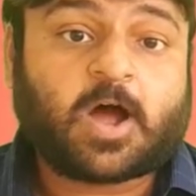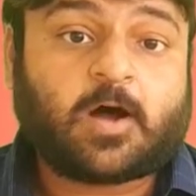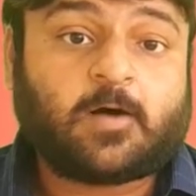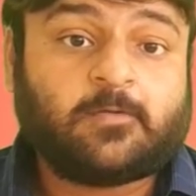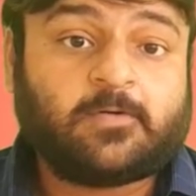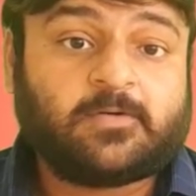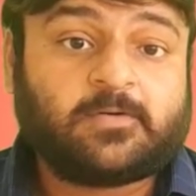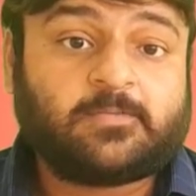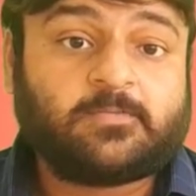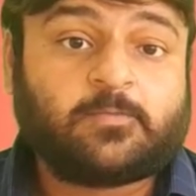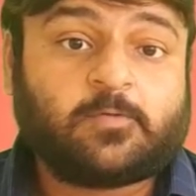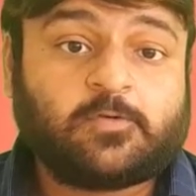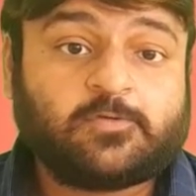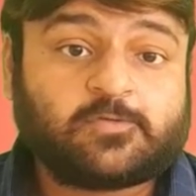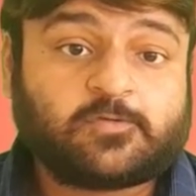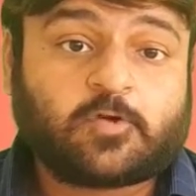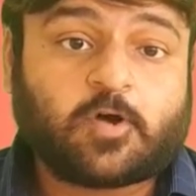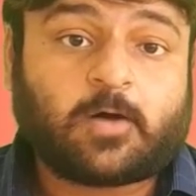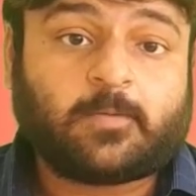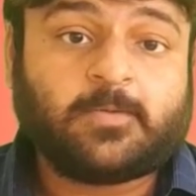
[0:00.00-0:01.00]
However,
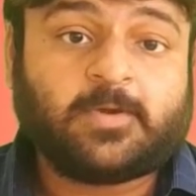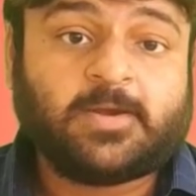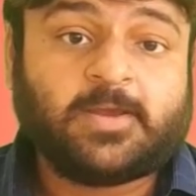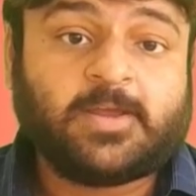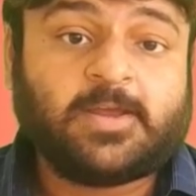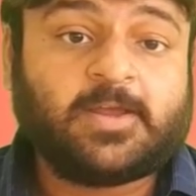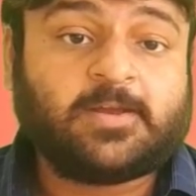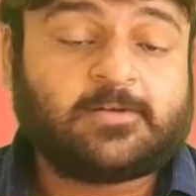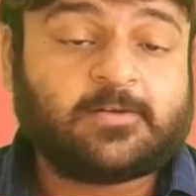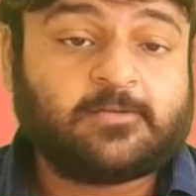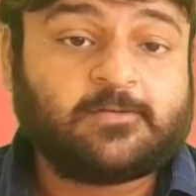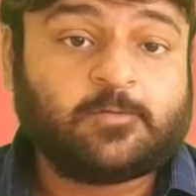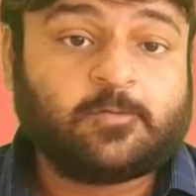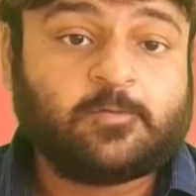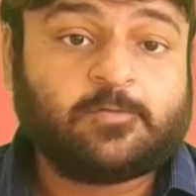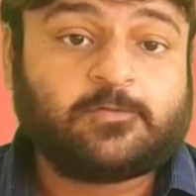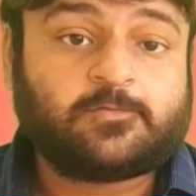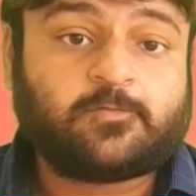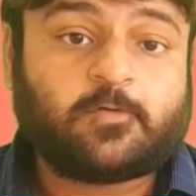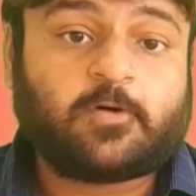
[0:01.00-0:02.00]
most commonly it is
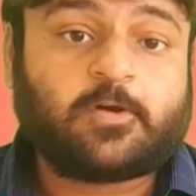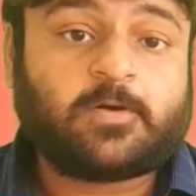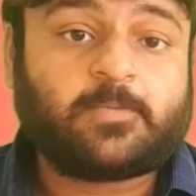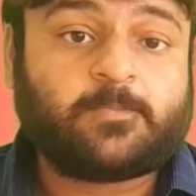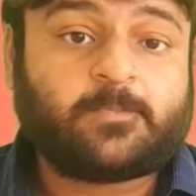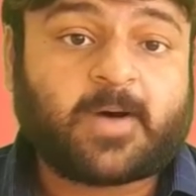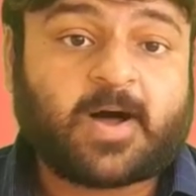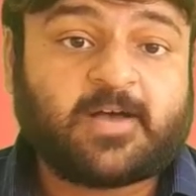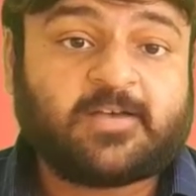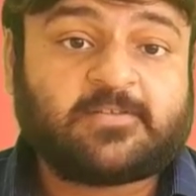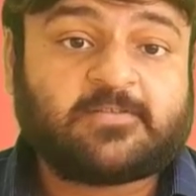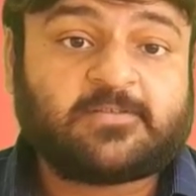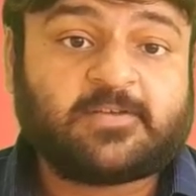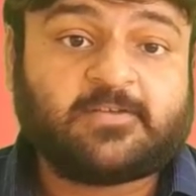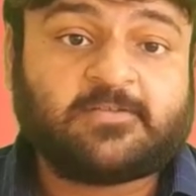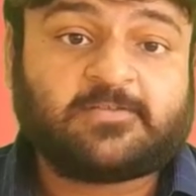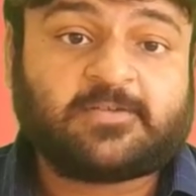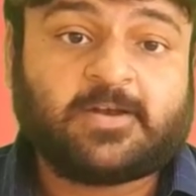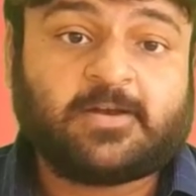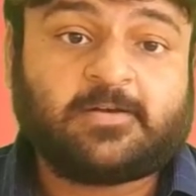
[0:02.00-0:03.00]
used for past
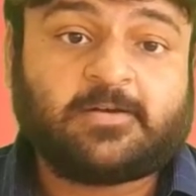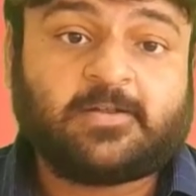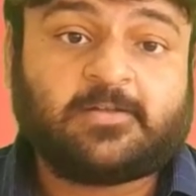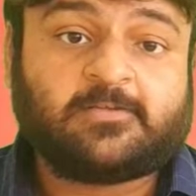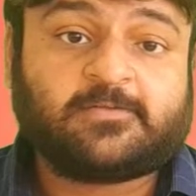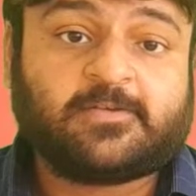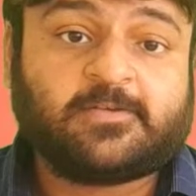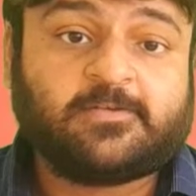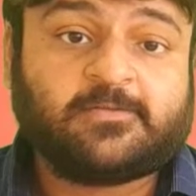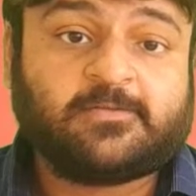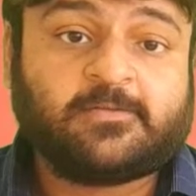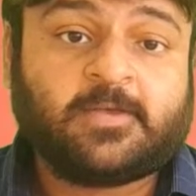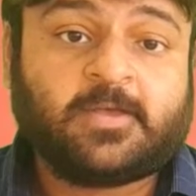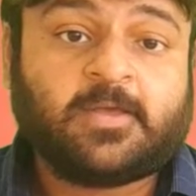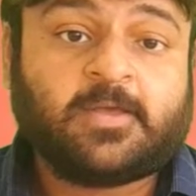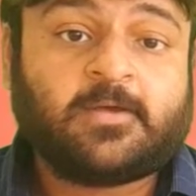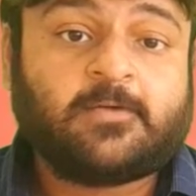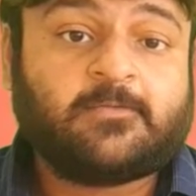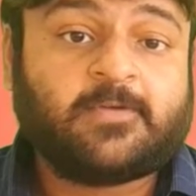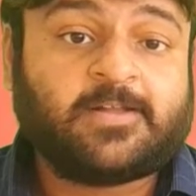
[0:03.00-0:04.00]
tense sentences
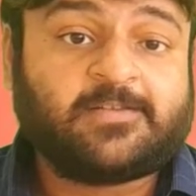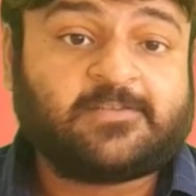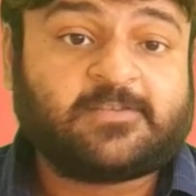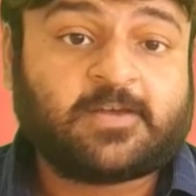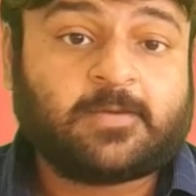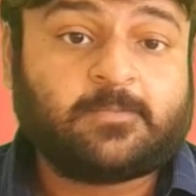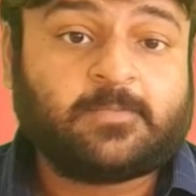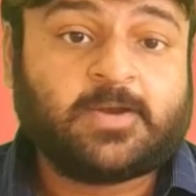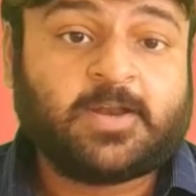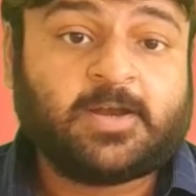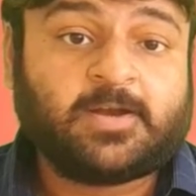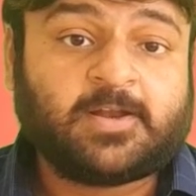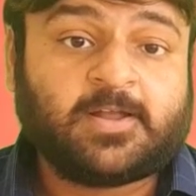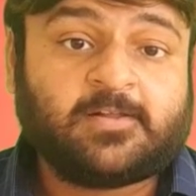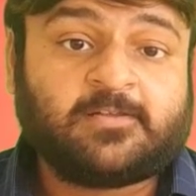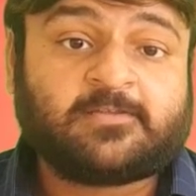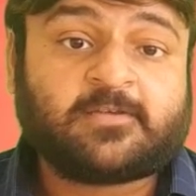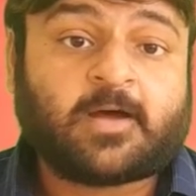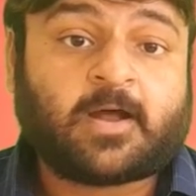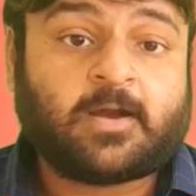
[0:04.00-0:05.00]
when some
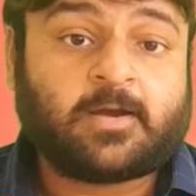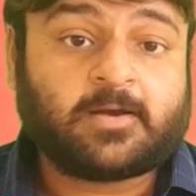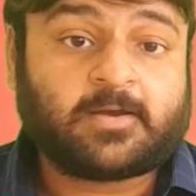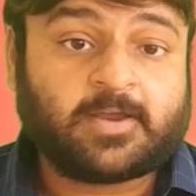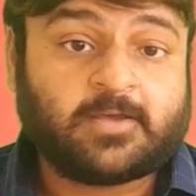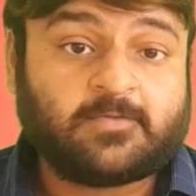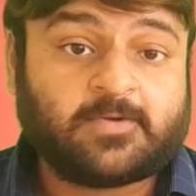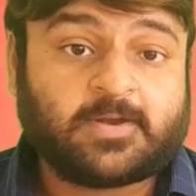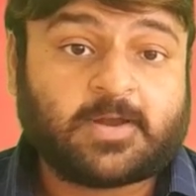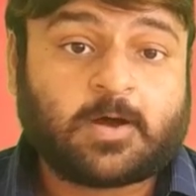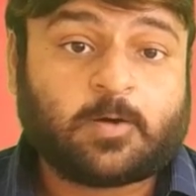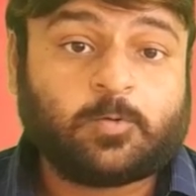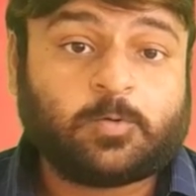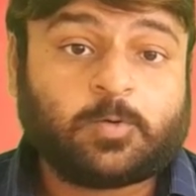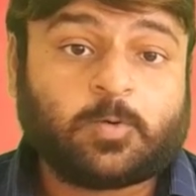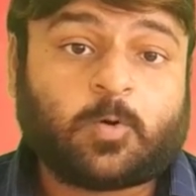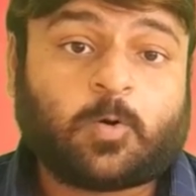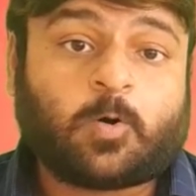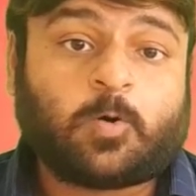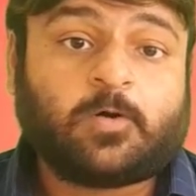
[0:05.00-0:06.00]
details are given
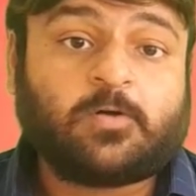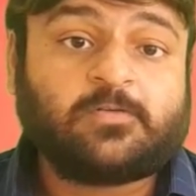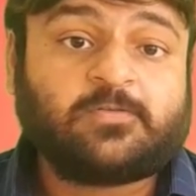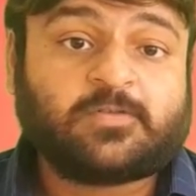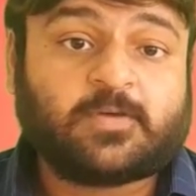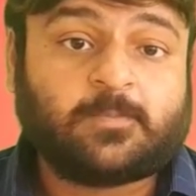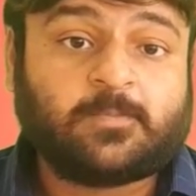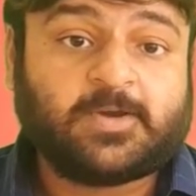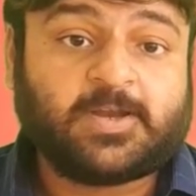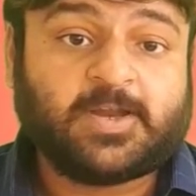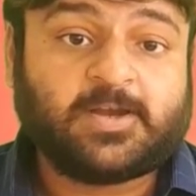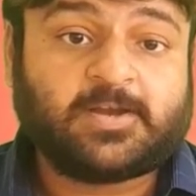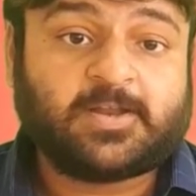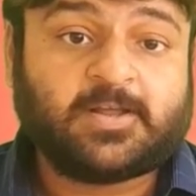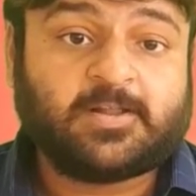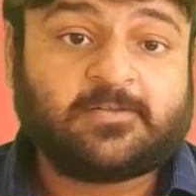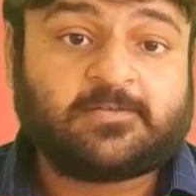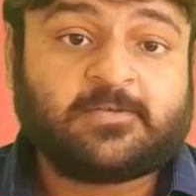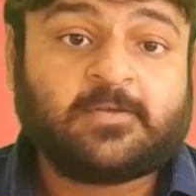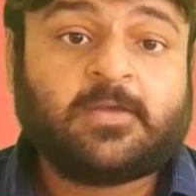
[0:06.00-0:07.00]
out or some
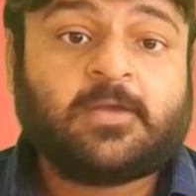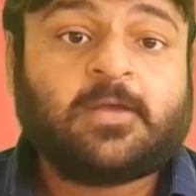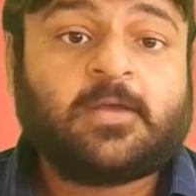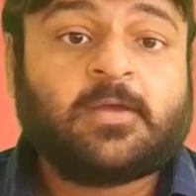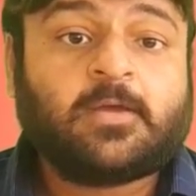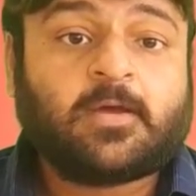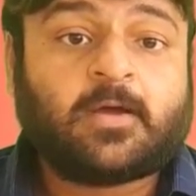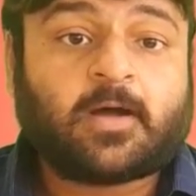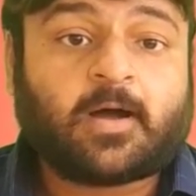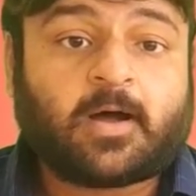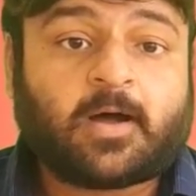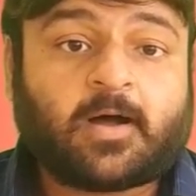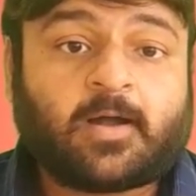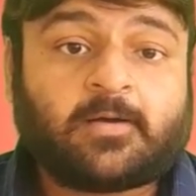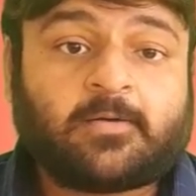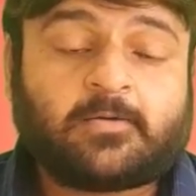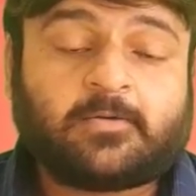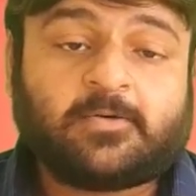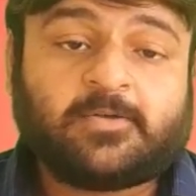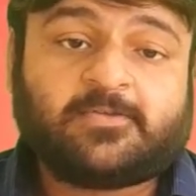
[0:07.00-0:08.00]
details
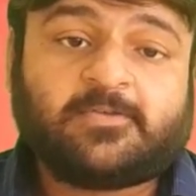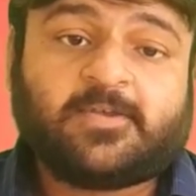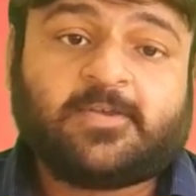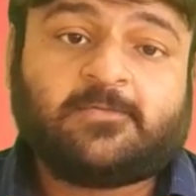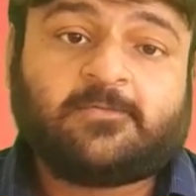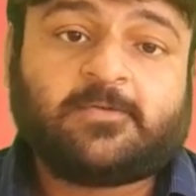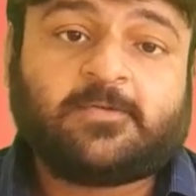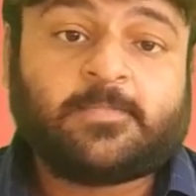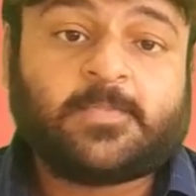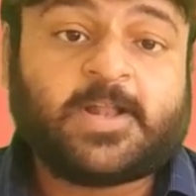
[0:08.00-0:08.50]
are received.